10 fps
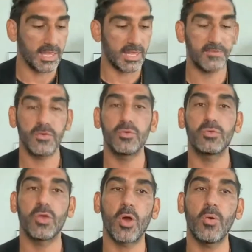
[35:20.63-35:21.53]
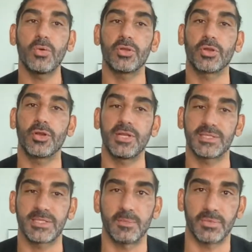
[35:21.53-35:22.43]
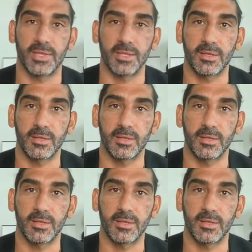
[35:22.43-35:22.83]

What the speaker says: If you know you're good at something,